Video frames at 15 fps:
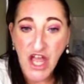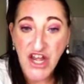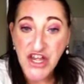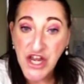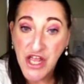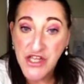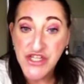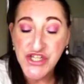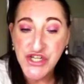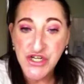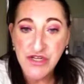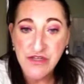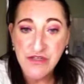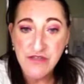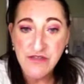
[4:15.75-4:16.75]

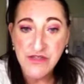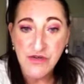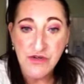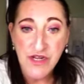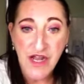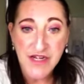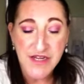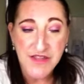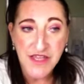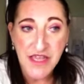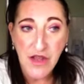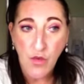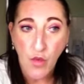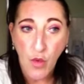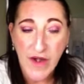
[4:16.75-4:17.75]
nudge sort of kind of
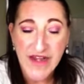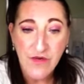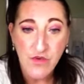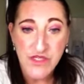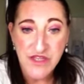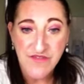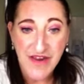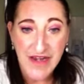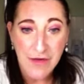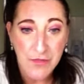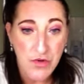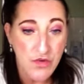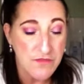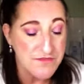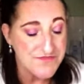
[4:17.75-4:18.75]
thing when it was
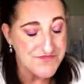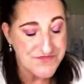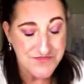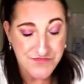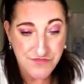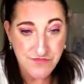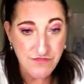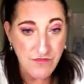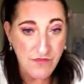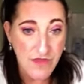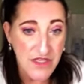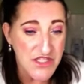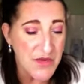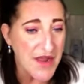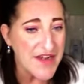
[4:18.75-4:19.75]
available.
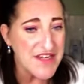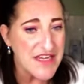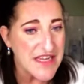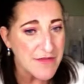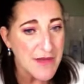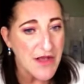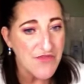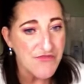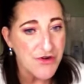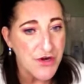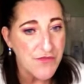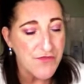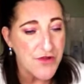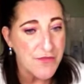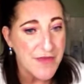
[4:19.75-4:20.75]
So I had an email
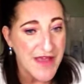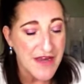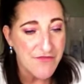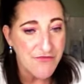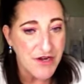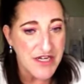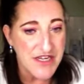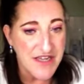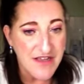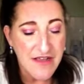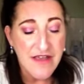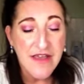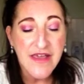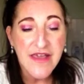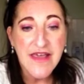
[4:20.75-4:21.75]
through from Ella Freda
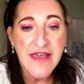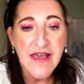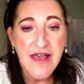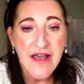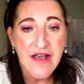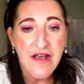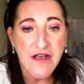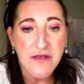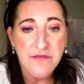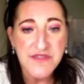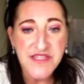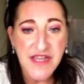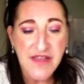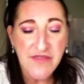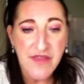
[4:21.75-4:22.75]

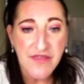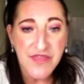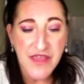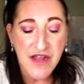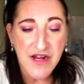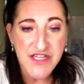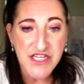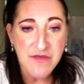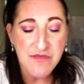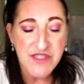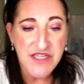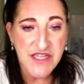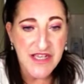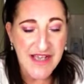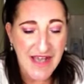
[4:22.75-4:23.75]
saying that the
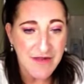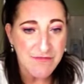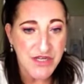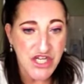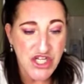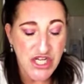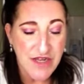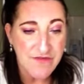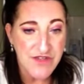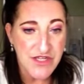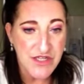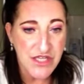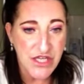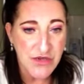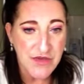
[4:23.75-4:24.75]
items can be shipped
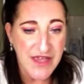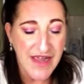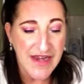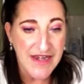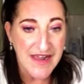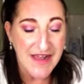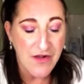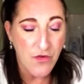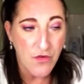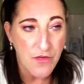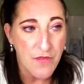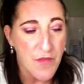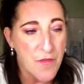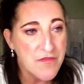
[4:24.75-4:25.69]
to the UK now.